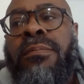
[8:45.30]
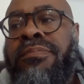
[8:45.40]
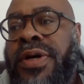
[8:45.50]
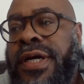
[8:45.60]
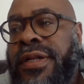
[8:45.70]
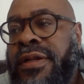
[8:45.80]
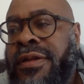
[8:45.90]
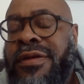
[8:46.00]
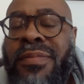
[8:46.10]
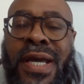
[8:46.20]
But
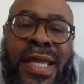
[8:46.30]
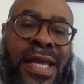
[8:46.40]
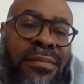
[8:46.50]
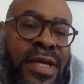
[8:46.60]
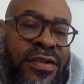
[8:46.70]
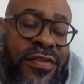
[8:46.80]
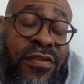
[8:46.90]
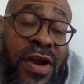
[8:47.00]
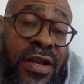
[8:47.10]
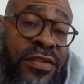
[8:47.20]
the Miami is
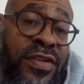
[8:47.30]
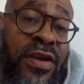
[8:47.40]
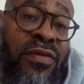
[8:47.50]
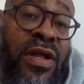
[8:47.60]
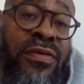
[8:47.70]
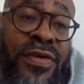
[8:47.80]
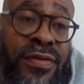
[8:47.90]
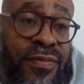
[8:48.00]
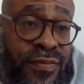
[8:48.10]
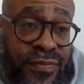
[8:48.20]
trying to stay relevant.
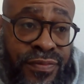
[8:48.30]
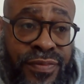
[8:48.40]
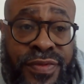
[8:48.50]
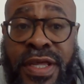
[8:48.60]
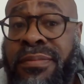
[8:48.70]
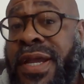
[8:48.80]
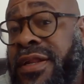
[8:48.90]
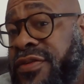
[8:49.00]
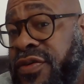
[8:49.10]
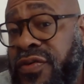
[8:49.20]
They made
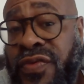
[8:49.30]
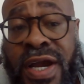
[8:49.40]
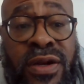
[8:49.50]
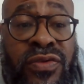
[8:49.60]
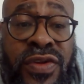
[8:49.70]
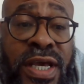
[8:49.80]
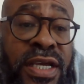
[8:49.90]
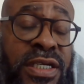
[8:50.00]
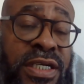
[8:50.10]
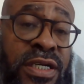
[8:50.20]
it to the finals
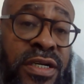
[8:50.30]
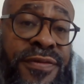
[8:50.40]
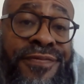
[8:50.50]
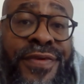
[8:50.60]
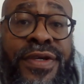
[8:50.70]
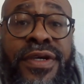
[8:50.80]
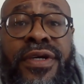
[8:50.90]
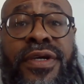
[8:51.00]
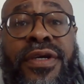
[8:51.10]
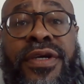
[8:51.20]
last year.
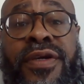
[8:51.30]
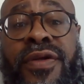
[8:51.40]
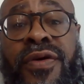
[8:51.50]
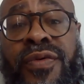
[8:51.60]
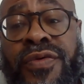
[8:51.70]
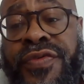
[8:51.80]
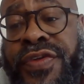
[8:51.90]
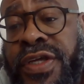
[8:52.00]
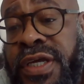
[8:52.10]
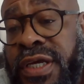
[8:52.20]
You know, we'll
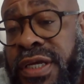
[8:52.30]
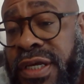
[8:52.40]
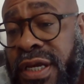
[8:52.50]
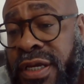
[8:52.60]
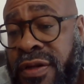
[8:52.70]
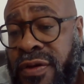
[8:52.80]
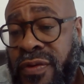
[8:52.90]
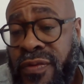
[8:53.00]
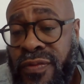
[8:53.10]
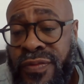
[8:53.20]
see. You
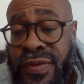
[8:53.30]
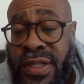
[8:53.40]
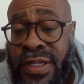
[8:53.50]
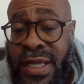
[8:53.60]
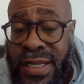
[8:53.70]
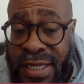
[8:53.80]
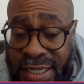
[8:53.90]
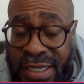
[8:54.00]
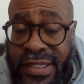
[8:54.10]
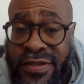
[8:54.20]
know, they
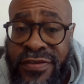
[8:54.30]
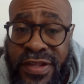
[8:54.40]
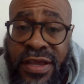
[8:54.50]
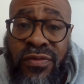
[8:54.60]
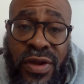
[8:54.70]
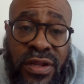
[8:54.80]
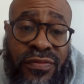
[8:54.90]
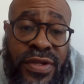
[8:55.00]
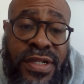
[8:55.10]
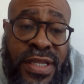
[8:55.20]
need to stay
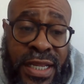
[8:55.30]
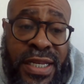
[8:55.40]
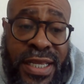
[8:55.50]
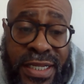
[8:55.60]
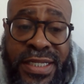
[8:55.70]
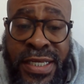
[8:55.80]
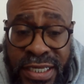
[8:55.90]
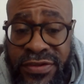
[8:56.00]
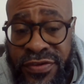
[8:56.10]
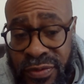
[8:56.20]
relevant. They need to
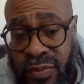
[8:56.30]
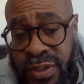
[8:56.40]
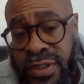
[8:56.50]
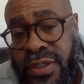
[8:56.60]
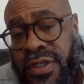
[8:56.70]
get someone.